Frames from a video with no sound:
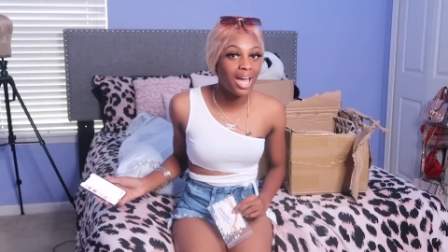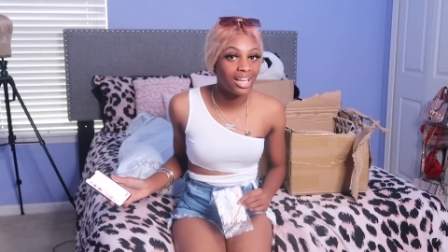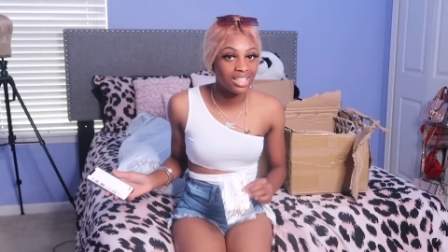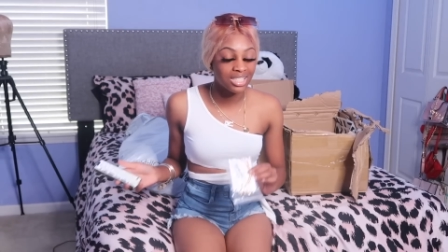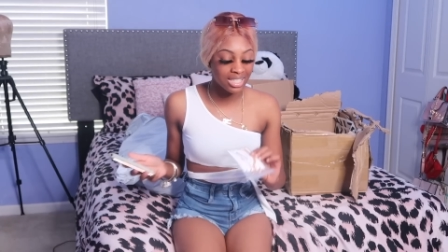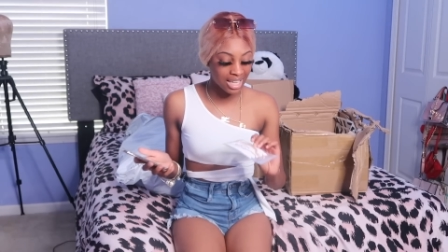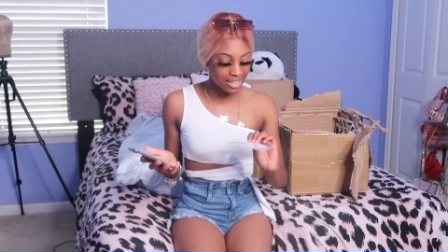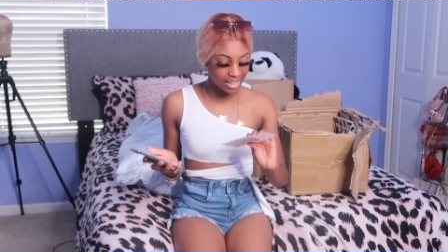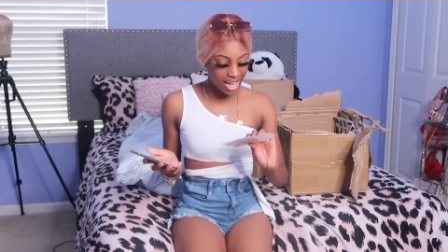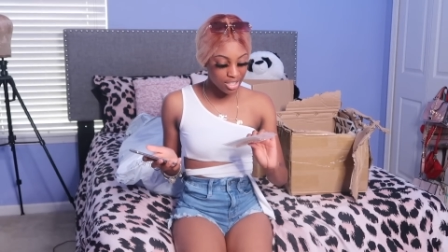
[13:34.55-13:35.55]
anklets, because
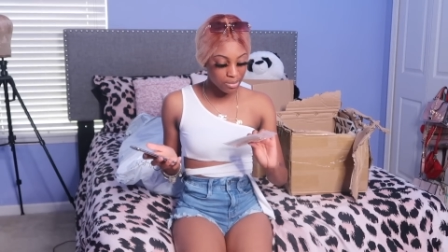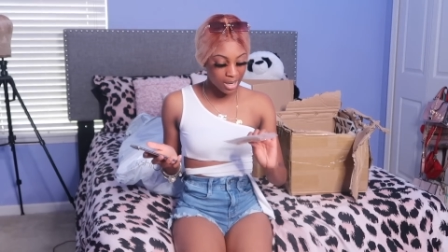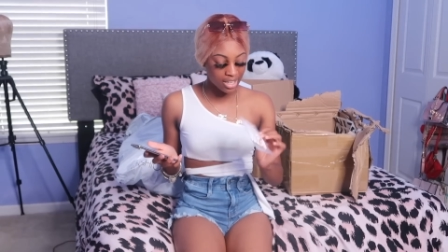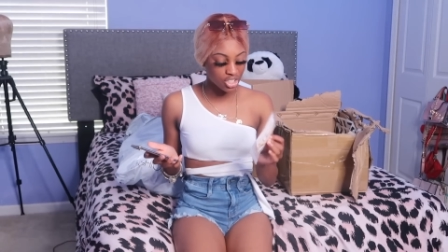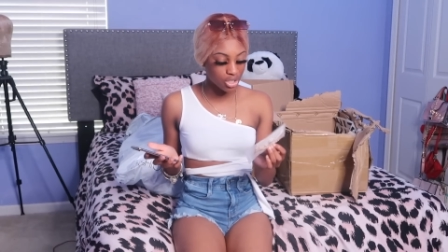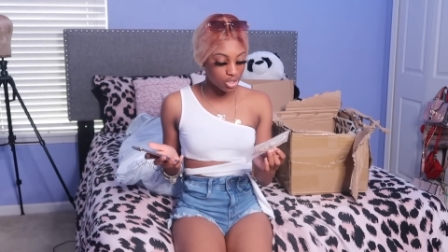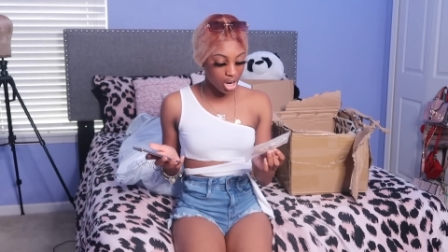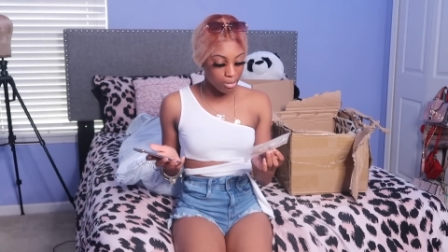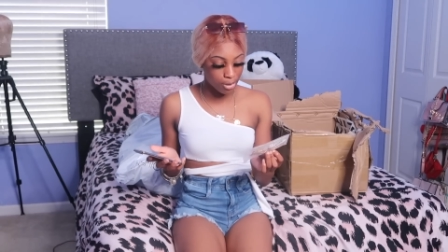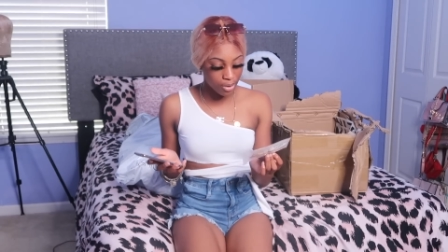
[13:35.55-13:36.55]
like the cancel one I just showed
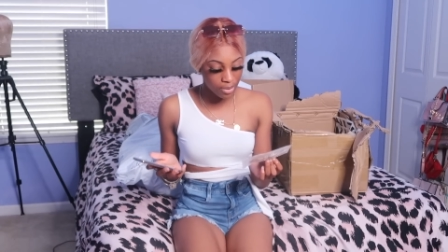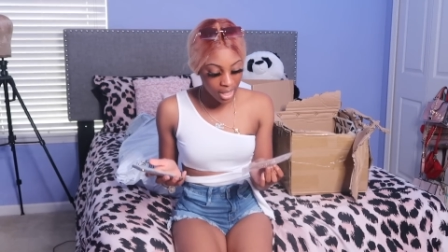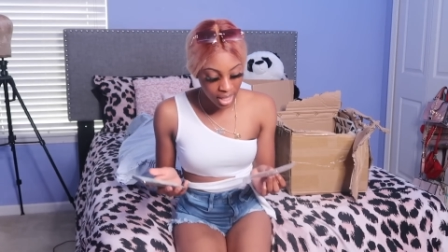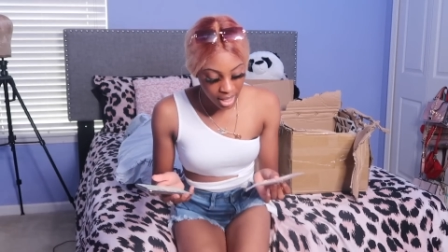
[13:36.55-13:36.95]
y'all broke.